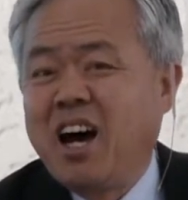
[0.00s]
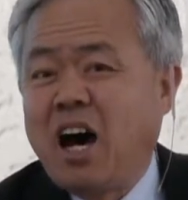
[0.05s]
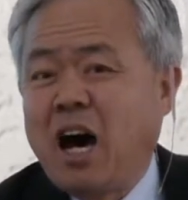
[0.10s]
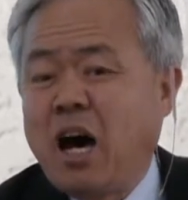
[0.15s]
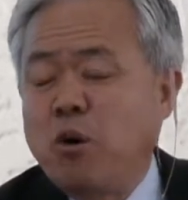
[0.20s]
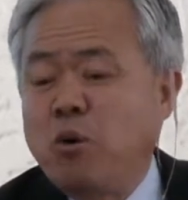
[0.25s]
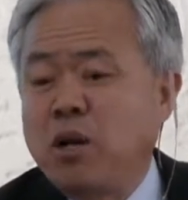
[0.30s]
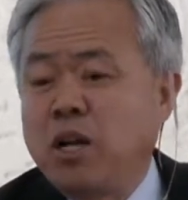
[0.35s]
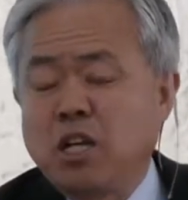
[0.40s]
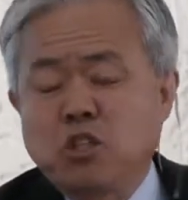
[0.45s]

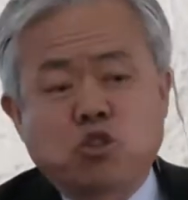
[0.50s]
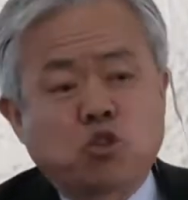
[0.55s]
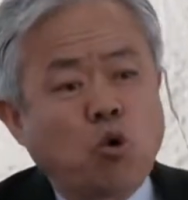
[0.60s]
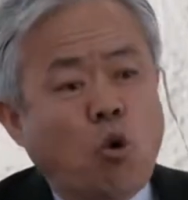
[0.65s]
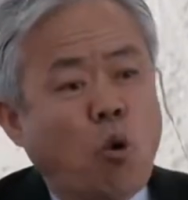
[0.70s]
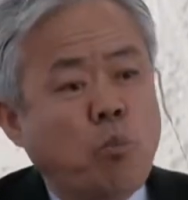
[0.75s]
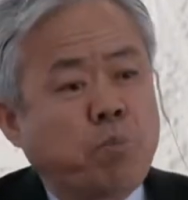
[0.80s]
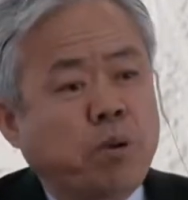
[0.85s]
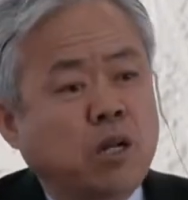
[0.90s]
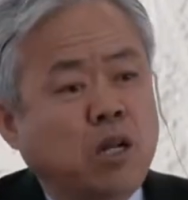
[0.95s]
I want us to
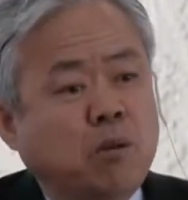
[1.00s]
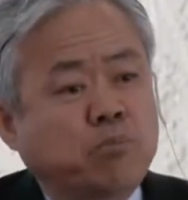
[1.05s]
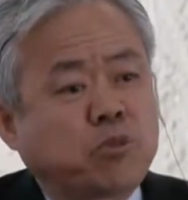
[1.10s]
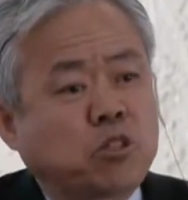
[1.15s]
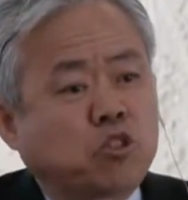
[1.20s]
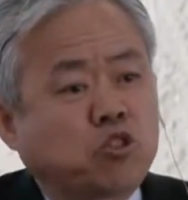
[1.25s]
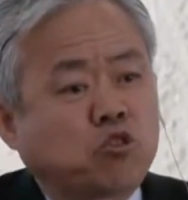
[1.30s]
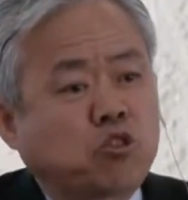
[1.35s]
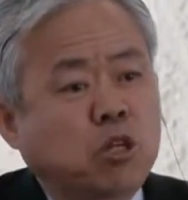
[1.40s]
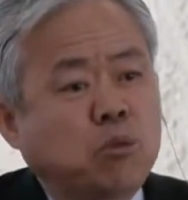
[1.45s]
open up
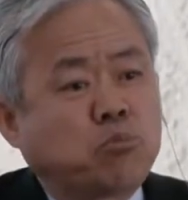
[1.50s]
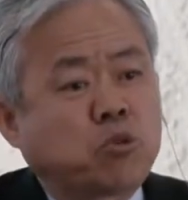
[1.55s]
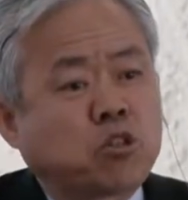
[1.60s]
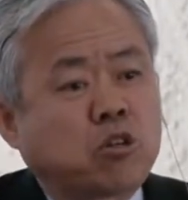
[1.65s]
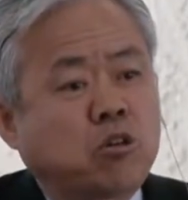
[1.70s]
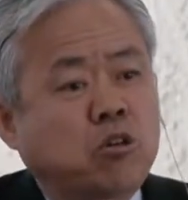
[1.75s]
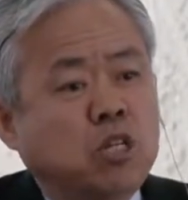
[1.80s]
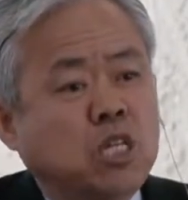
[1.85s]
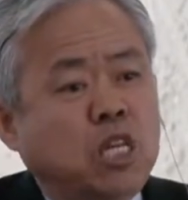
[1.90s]
the scripture,